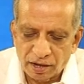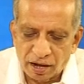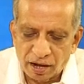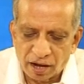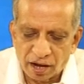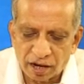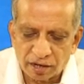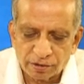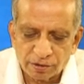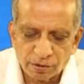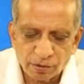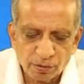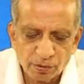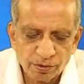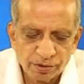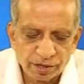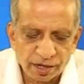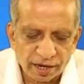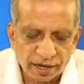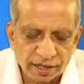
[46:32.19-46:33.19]
are
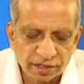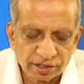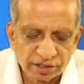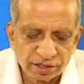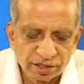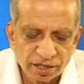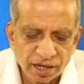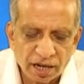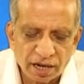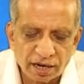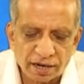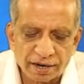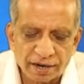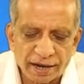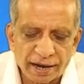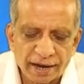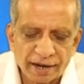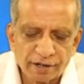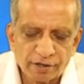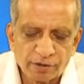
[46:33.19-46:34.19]
known as
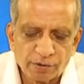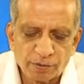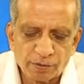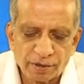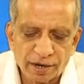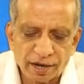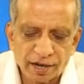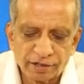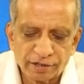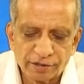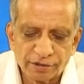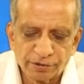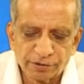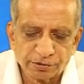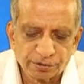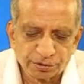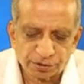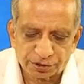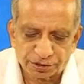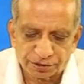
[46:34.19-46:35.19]
rank
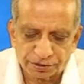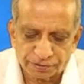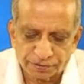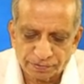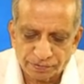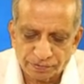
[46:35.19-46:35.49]
values.